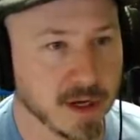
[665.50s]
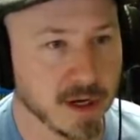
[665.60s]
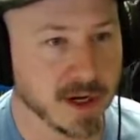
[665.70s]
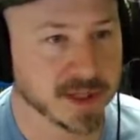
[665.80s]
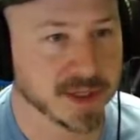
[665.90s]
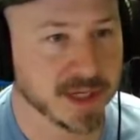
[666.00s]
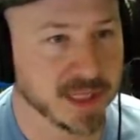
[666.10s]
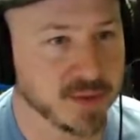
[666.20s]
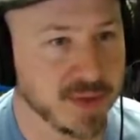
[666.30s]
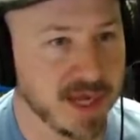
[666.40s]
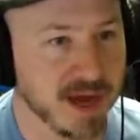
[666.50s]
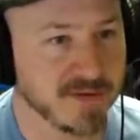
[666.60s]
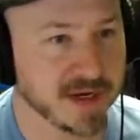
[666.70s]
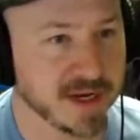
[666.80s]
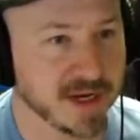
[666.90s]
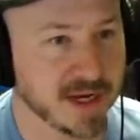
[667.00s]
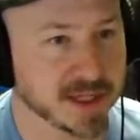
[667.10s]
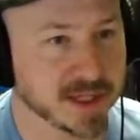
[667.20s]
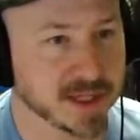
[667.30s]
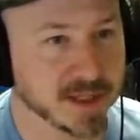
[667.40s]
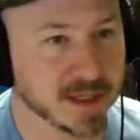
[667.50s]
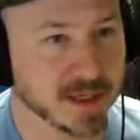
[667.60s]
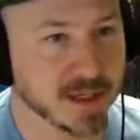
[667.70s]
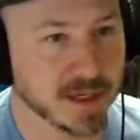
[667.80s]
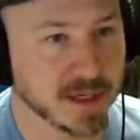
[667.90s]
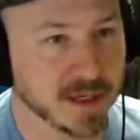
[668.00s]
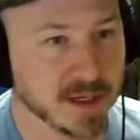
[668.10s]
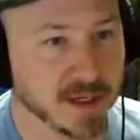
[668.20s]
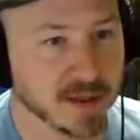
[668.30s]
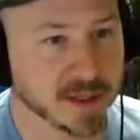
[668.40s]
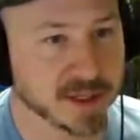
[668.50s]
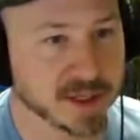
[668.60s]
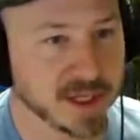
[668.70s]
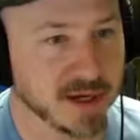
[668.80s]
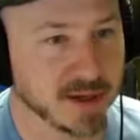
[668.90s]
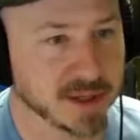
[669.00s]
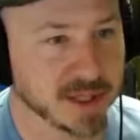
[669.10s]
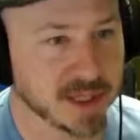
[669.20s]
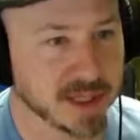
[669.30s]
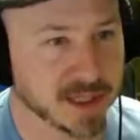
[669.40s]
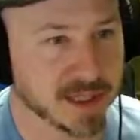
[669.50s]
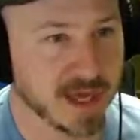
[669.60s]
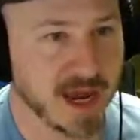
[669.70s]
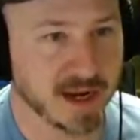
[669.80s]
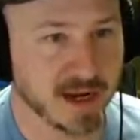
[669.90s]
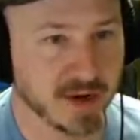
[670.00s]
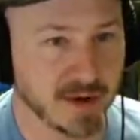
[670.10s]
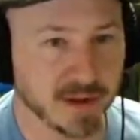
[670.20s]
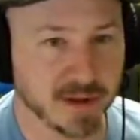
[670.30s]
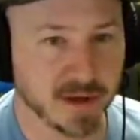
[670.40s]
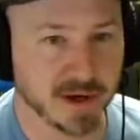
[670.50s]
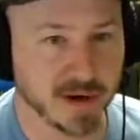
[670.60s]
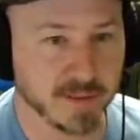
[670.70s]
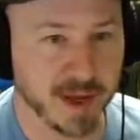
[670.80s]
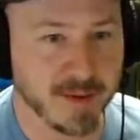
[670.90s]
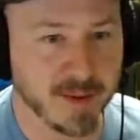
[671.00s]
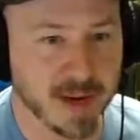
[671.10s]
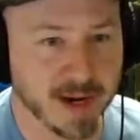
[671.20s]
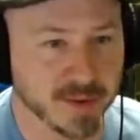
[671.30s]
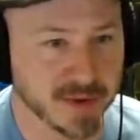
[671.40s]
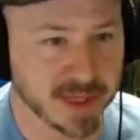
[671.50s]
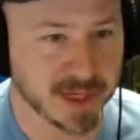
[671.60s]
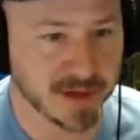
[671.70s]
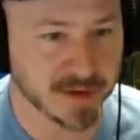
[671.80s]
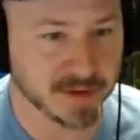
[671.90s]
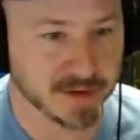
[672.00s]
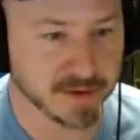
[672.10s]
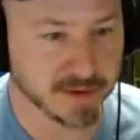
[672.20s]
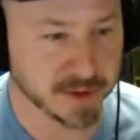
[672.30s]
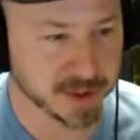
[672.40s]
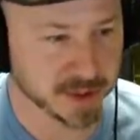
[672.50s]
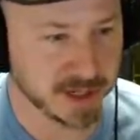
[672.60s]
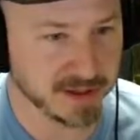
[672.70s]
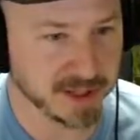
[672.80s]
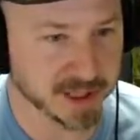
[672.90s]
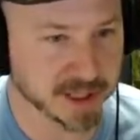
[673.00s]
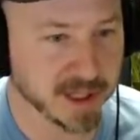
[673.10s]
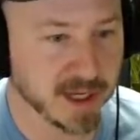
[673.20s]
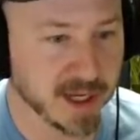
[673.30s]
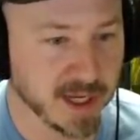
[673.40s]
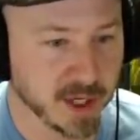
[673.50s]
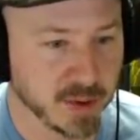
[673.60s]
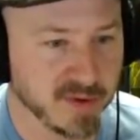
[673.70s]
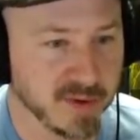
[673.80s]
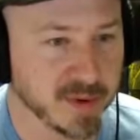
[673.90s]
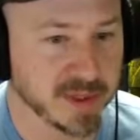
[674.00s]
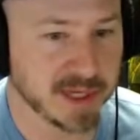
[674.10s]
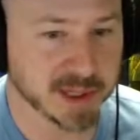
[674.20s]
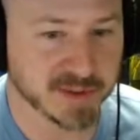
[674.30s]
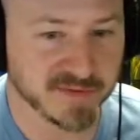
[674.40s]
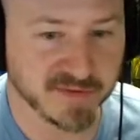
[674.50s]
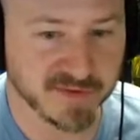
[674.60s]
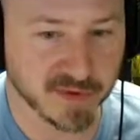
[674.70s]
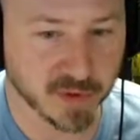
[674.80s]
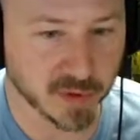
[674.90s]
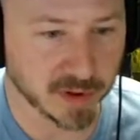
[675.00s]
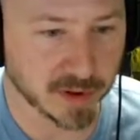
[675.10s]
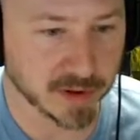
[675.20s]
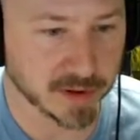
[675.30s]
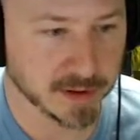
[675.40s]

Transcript: Alright, so I guess we'd have to connect the stairs to get to that area there. Maybe we gotta put down... let's try this. What if we put down some floor?